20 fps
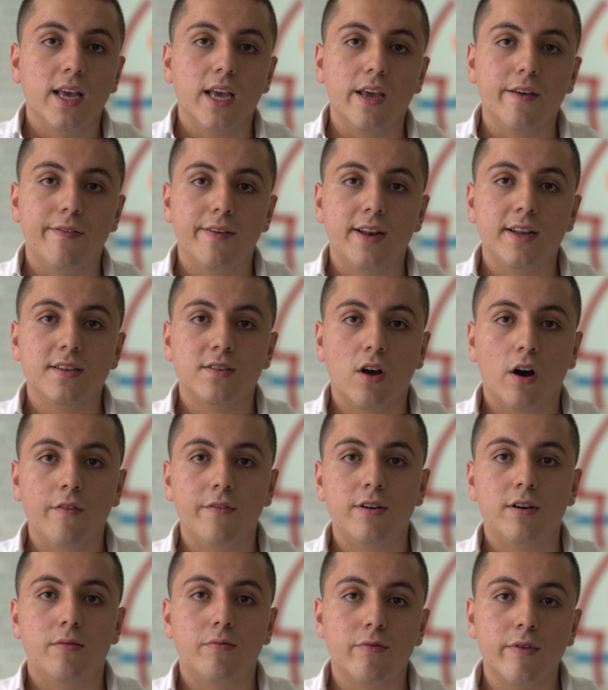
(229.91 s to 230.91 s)
If it is
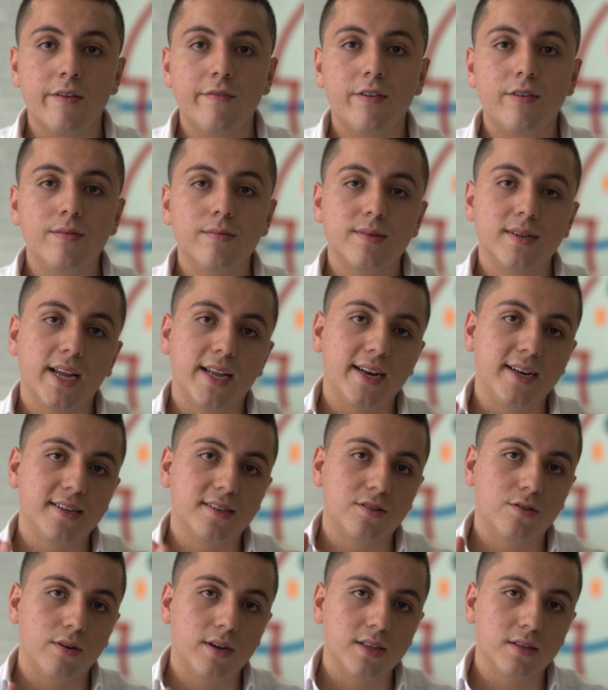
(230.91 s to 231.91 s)
over a river, then it
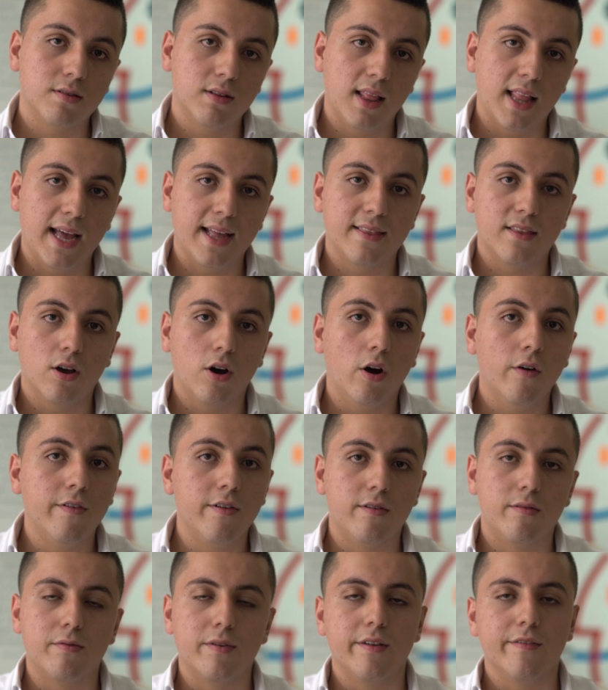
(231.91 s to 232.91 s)
is going to land over
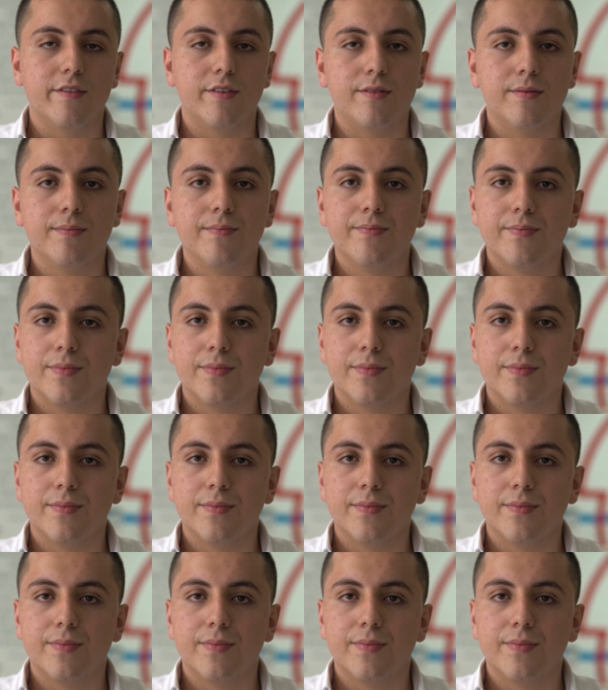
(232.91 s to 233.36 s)
the river.